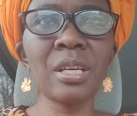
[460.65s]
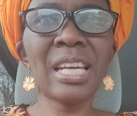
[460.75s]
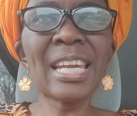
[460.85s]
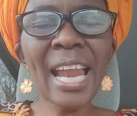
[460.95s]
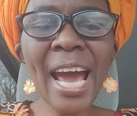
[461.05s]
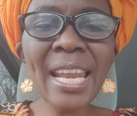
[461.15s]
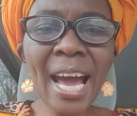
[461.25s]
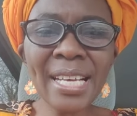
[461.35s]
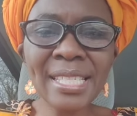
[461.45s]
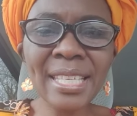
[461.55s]
Learn
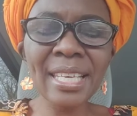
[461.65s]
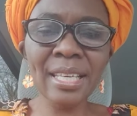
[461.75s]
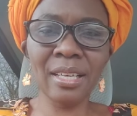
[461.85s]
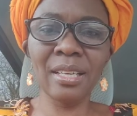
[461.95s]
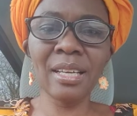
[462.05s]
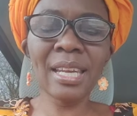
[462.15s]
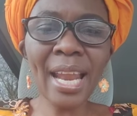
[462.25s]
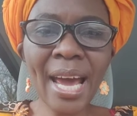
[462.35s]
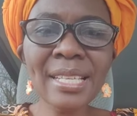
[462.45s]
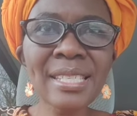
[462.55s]
a skill,
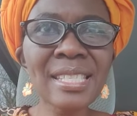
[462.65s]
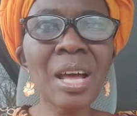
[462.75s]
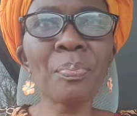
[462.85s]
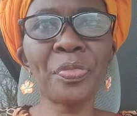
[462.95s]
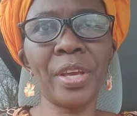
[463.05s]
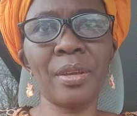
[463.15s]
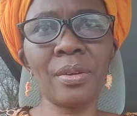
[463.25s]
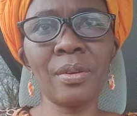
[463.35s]
learn something.